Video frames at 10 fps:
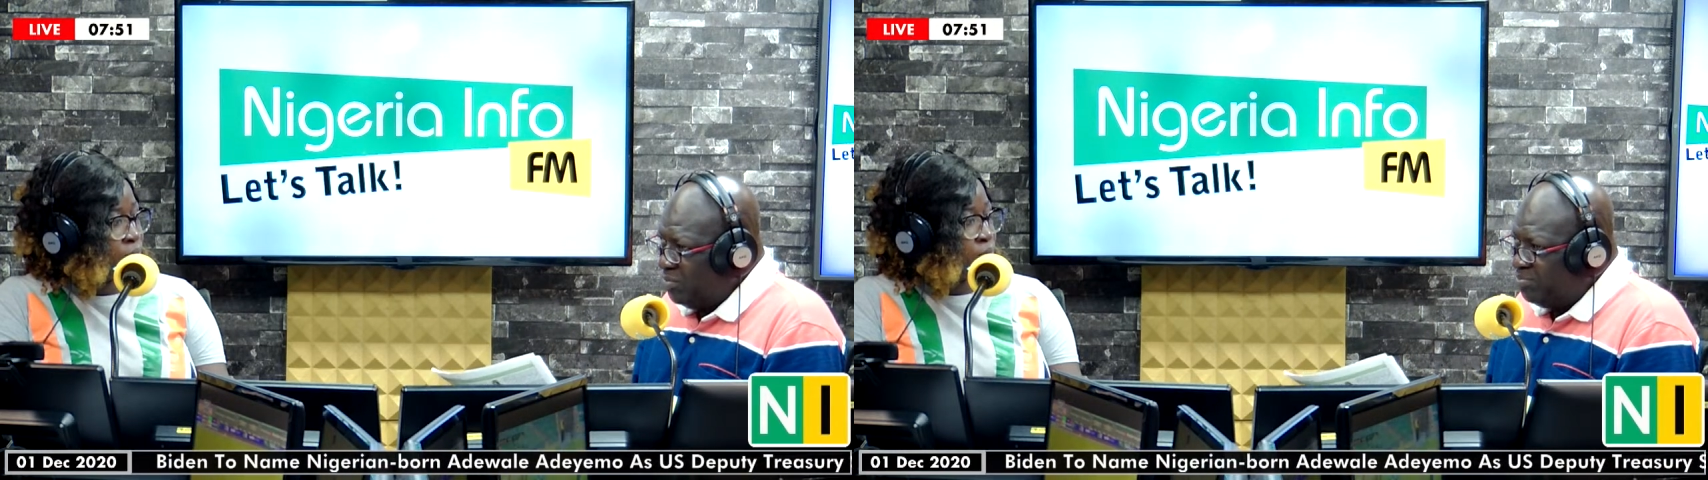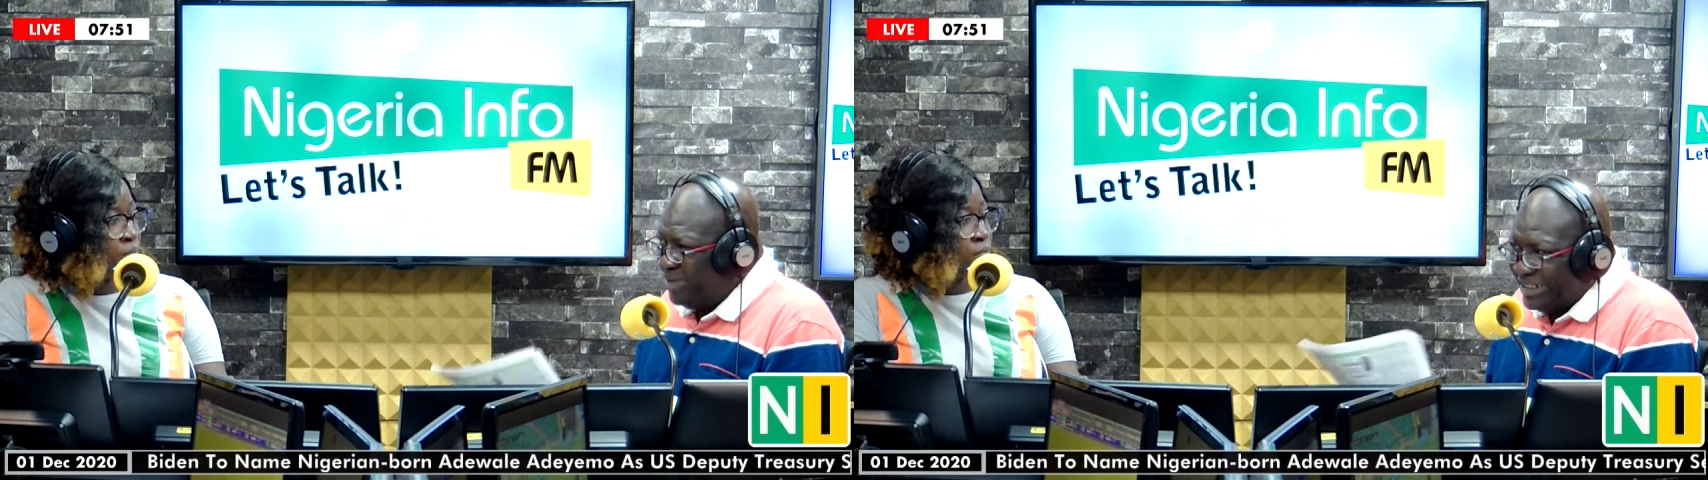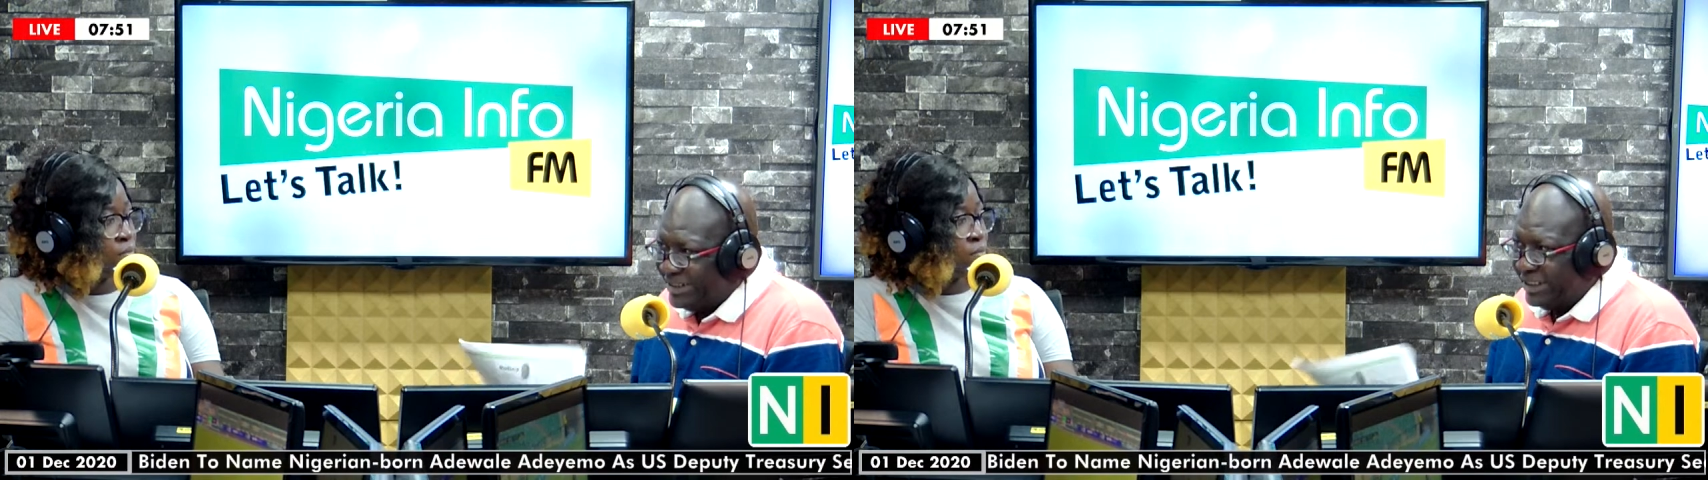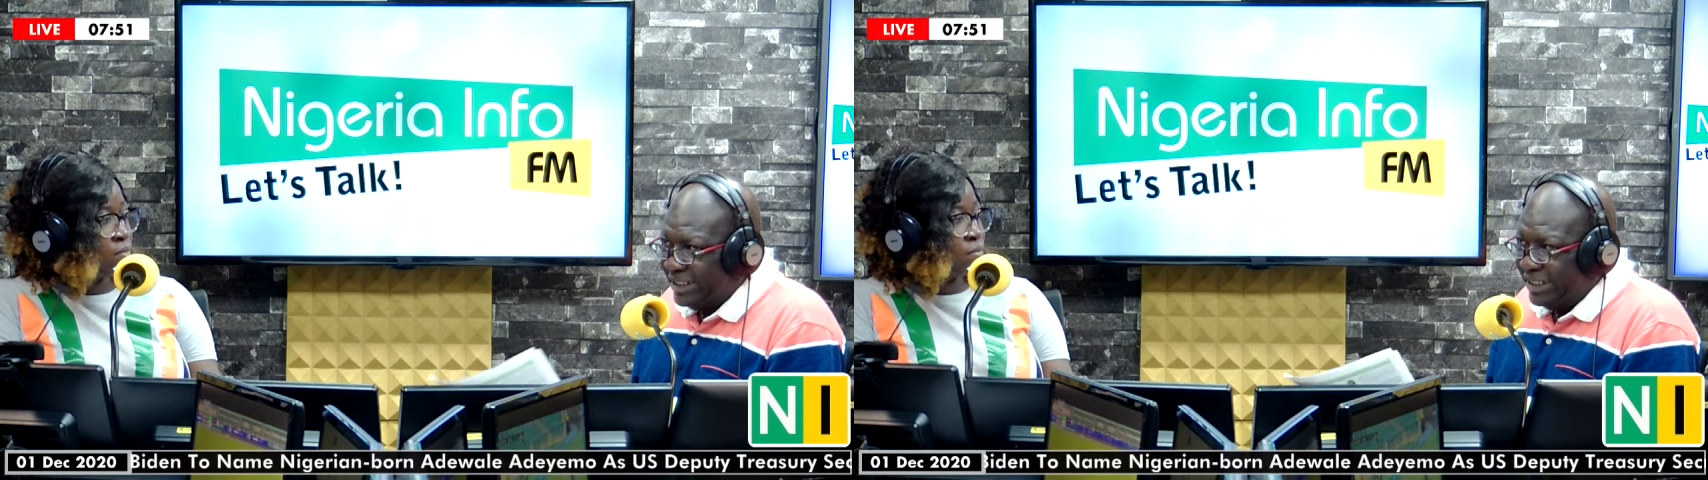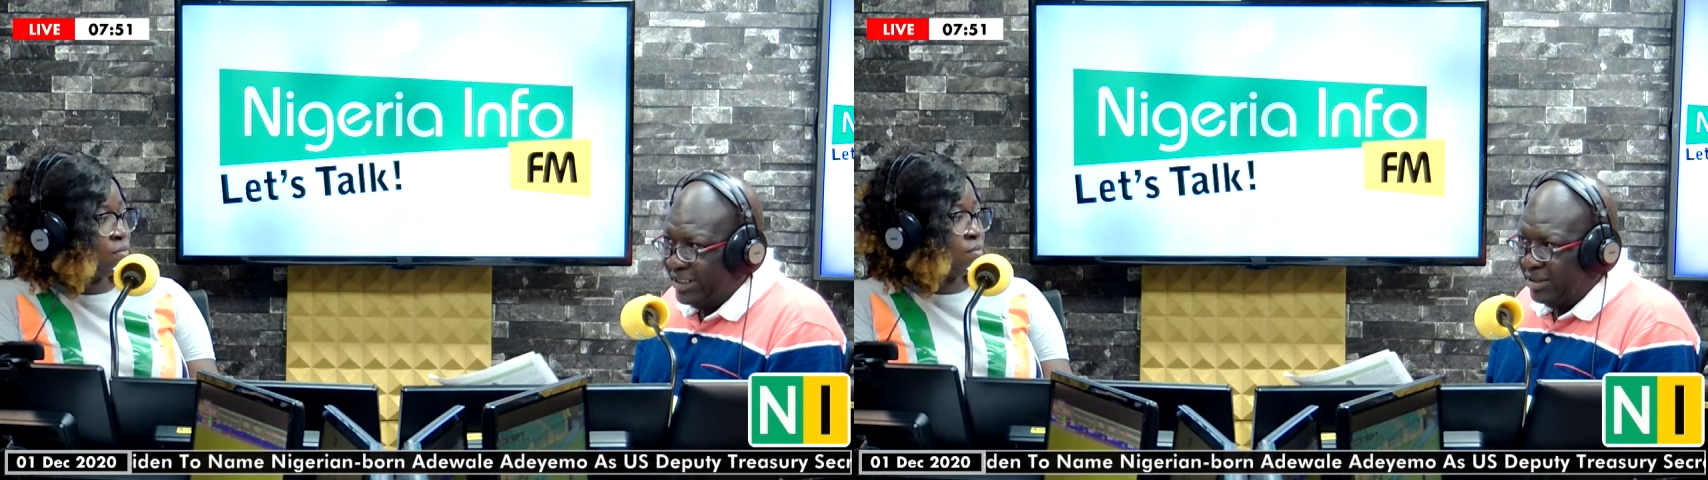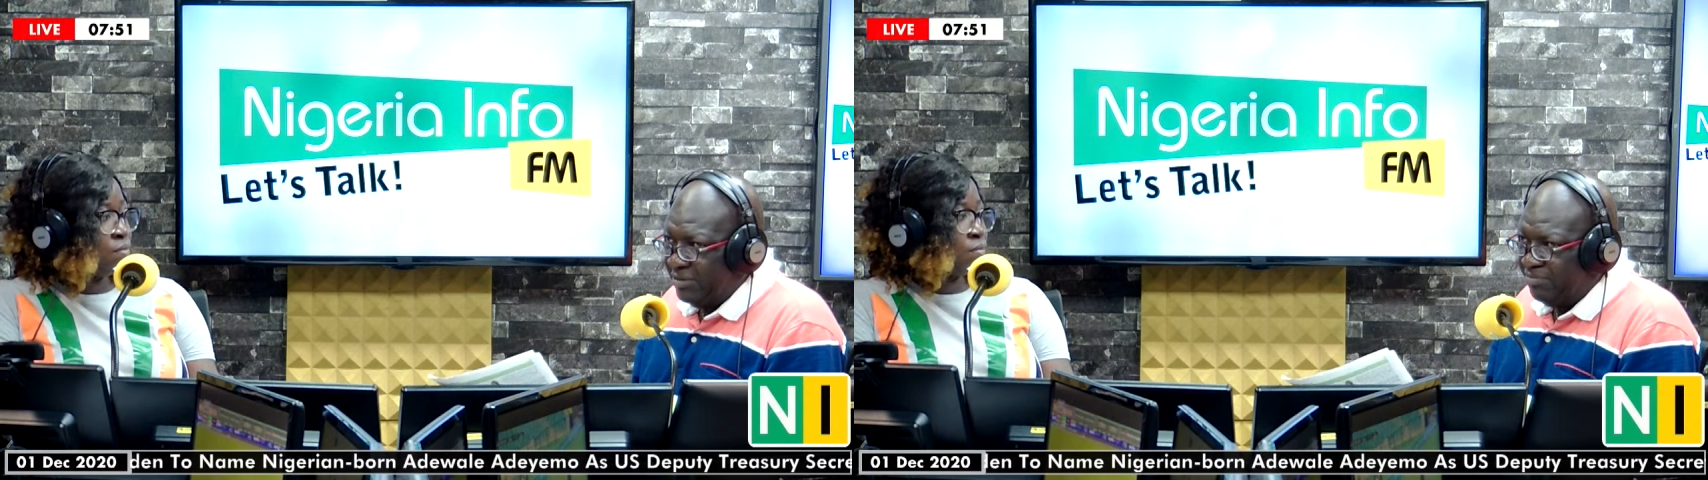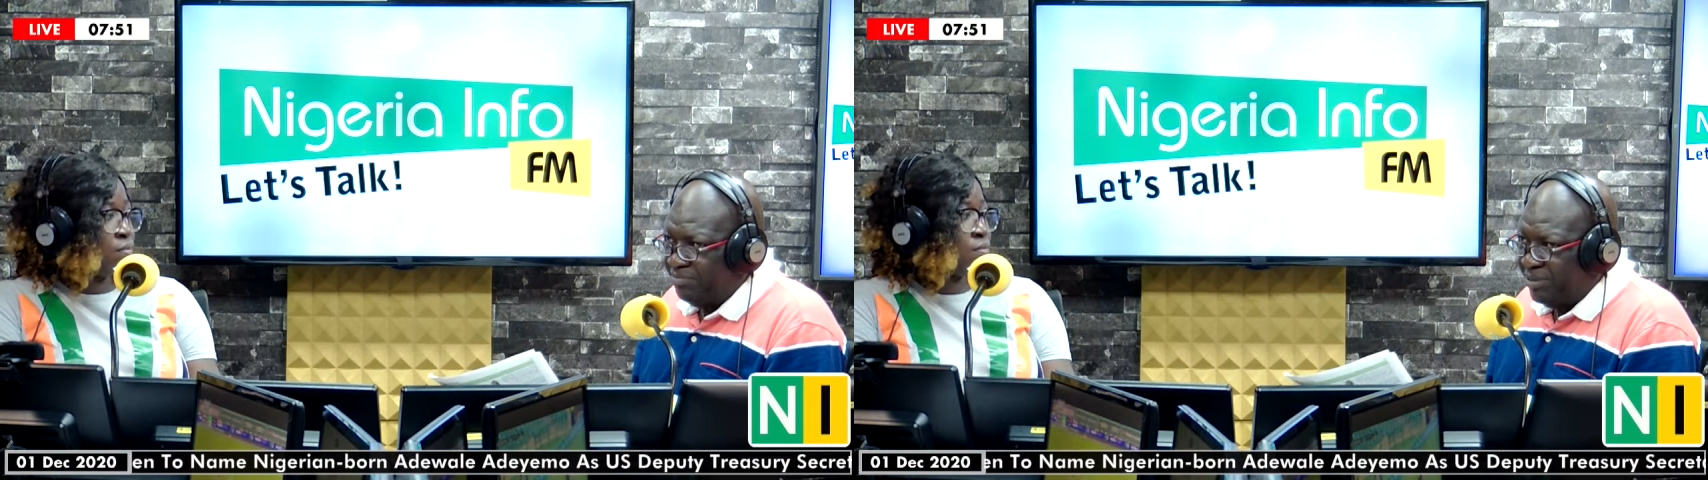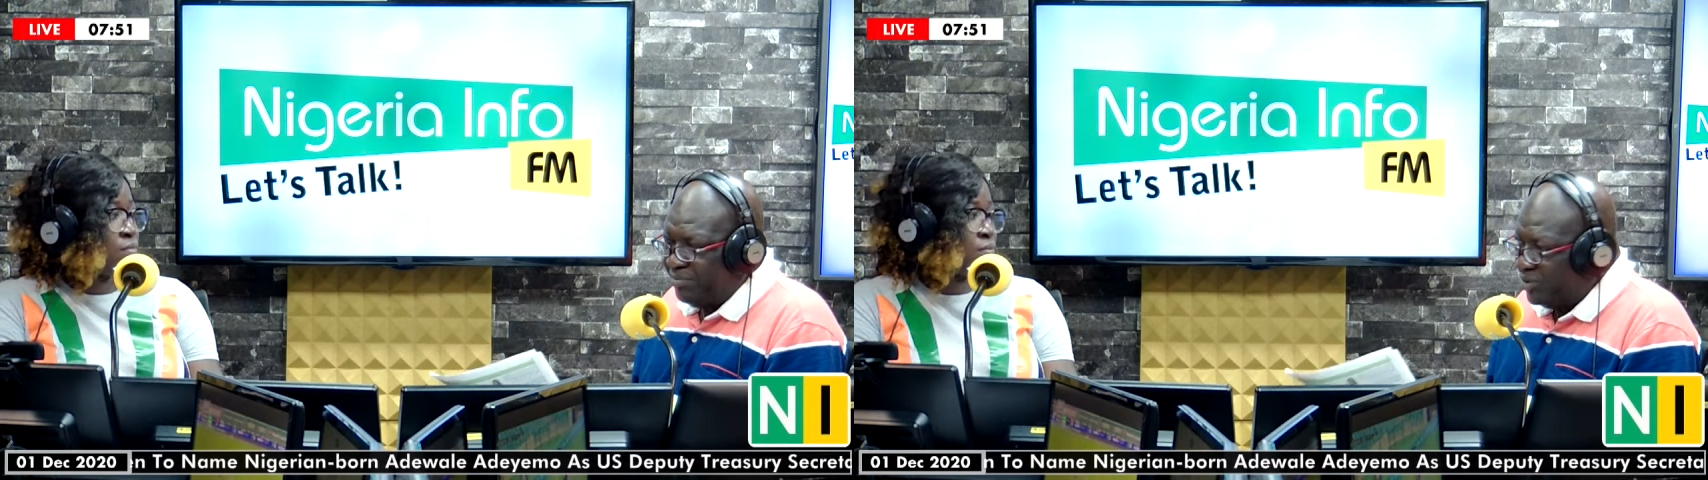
brazenly, people